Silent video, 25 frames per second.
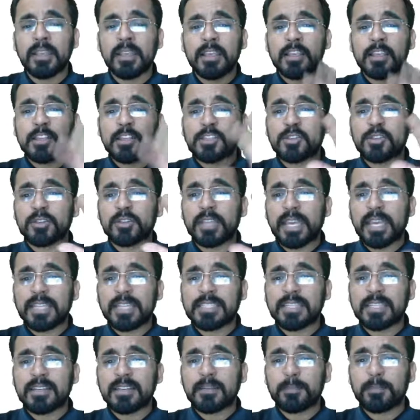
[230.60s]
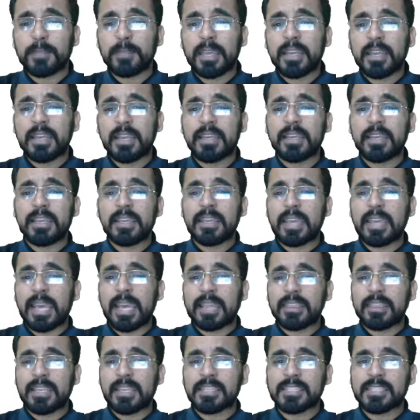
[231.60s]
So there's a beginning
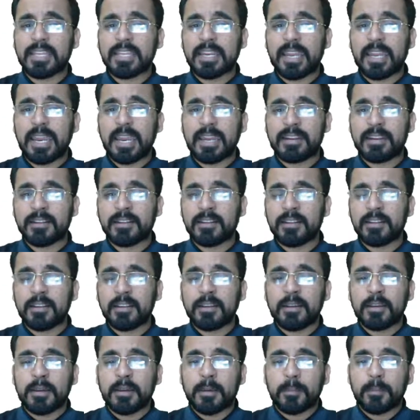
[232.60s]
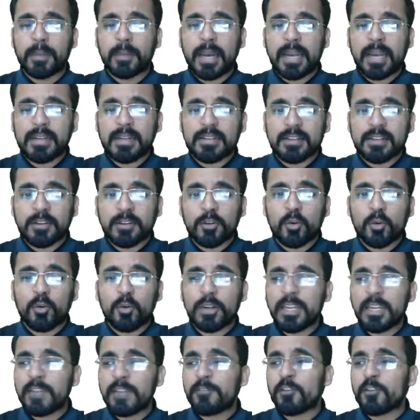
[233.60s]
and there's an end, but
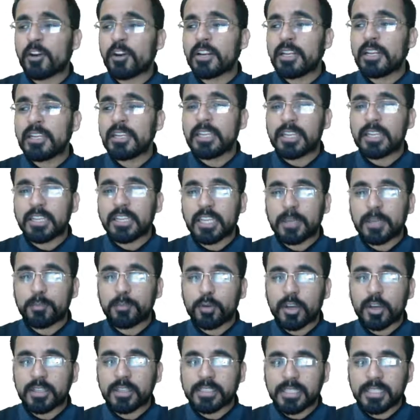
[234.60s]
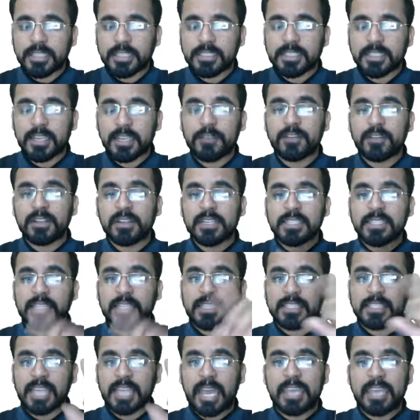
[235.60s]
only for a linear process. If it is
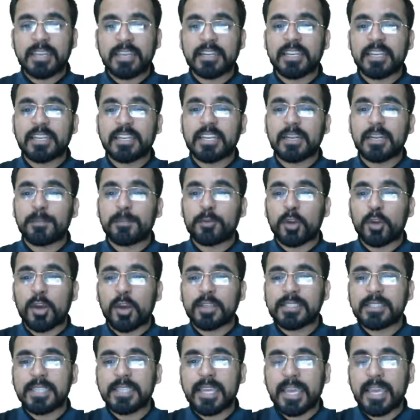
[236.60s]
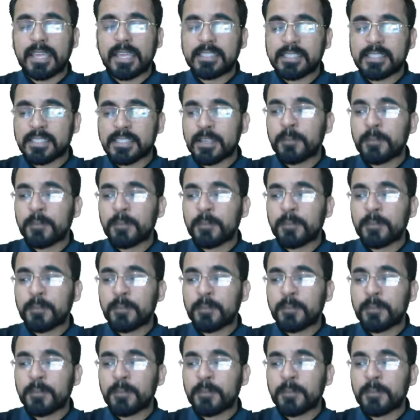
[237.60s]
a cyclical process,